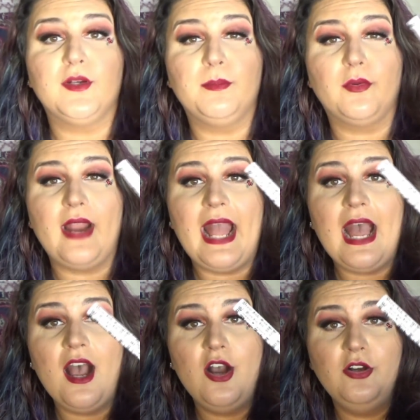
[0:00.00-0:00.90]
For
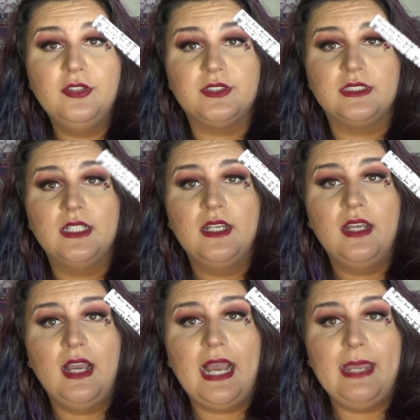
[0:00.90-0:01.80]
brows,
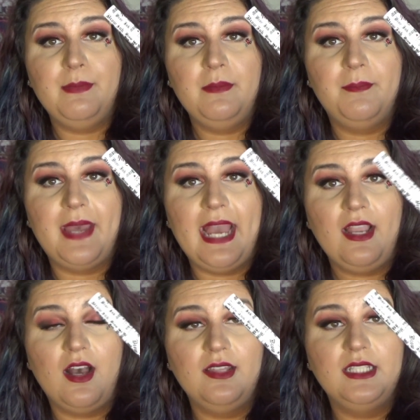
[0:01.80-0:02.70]
I've been
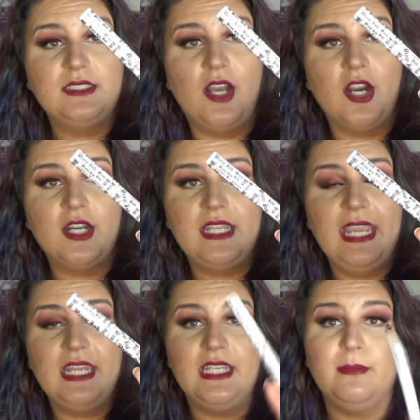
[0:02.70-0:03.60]
back on this Hard
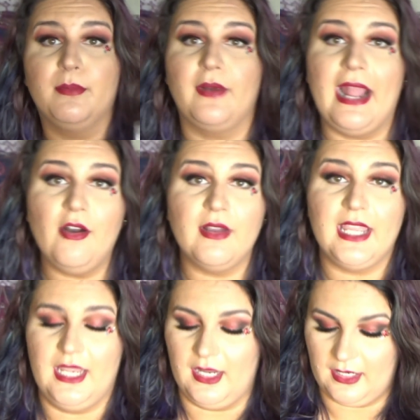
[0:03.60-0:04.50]
Candy Brow
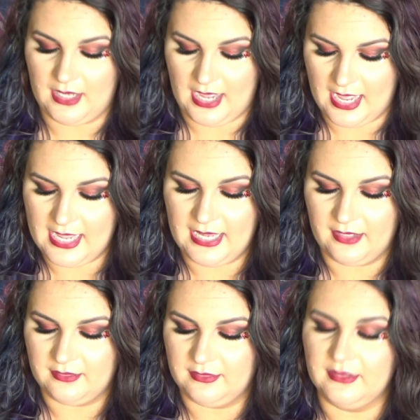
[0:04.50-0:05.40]
Ink.
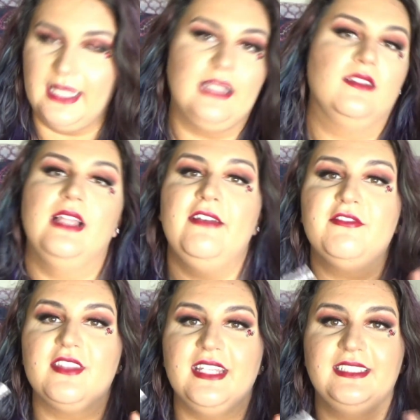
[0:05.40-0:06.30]
I like
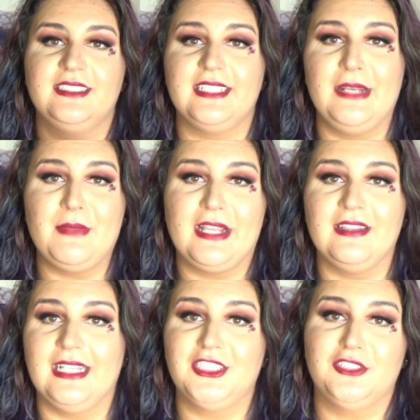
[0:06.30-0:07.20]
left this in my
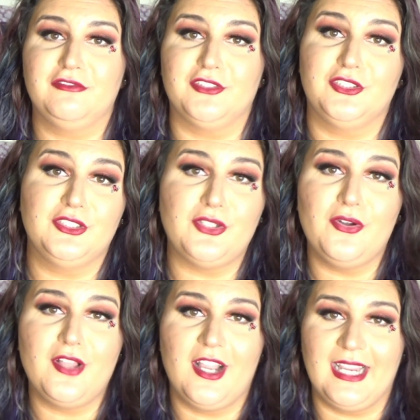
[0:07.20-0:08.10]
collection for so
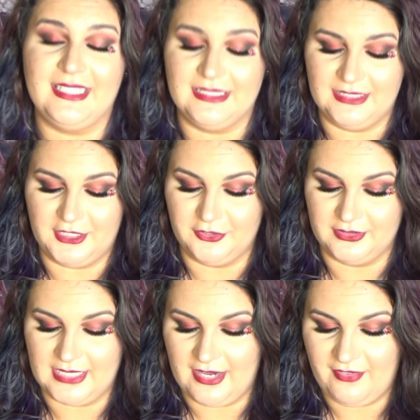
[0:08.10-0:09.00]
long. I didn't
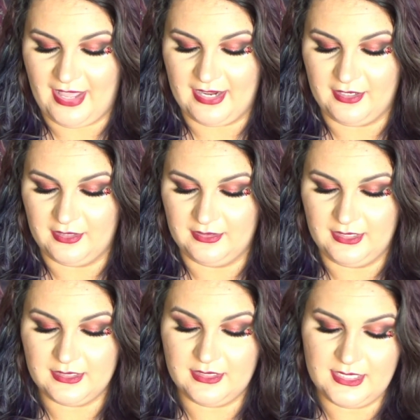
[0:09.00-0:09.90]
use it. I've had it
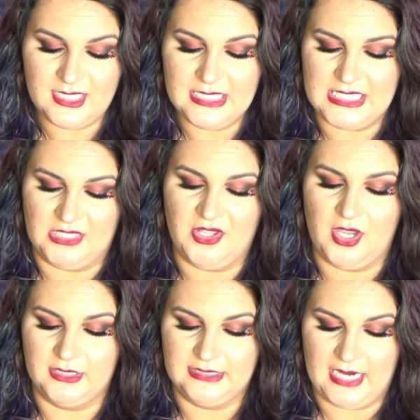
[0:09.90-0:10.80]
a decent
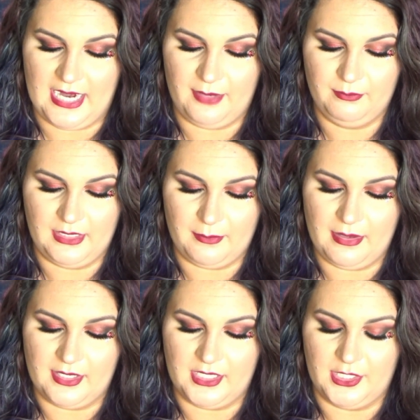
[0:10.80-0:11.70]
long time, like
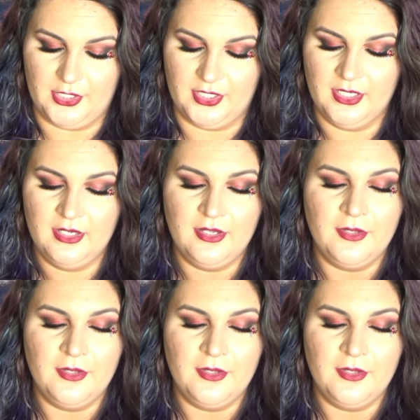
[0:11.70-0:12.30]
about a year.